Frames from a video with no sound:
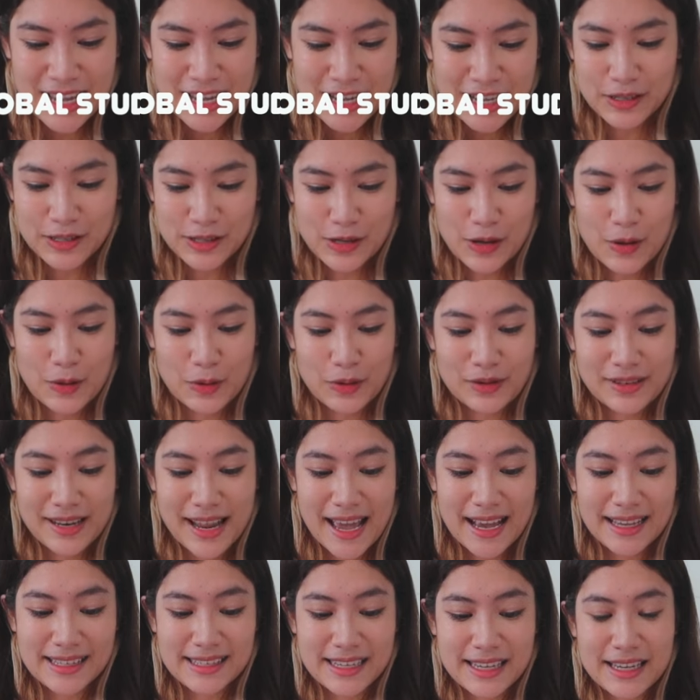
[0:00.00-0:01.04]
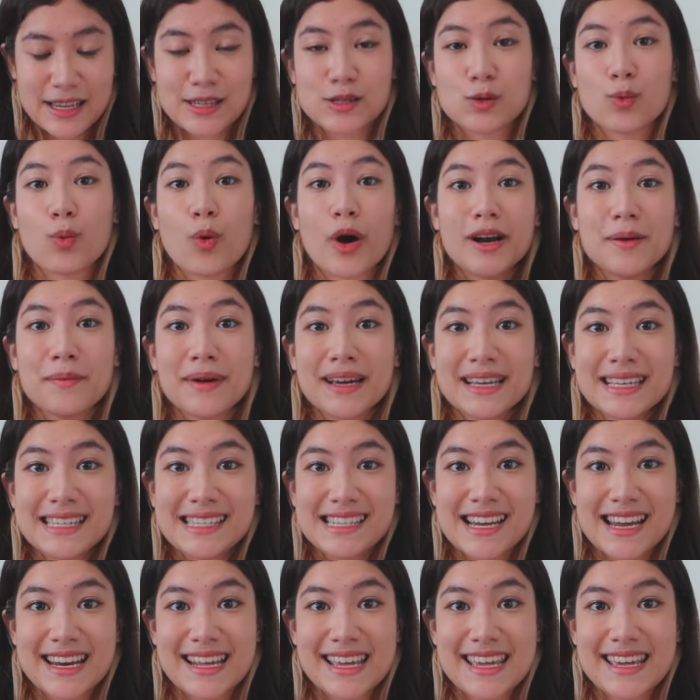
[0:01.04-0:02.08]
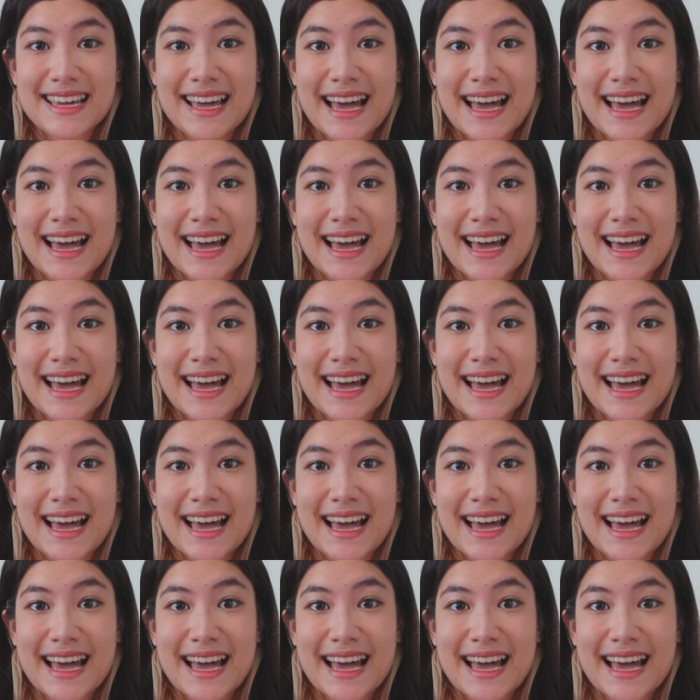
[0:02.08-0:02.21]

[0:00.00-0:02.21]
So next is, what am I studying?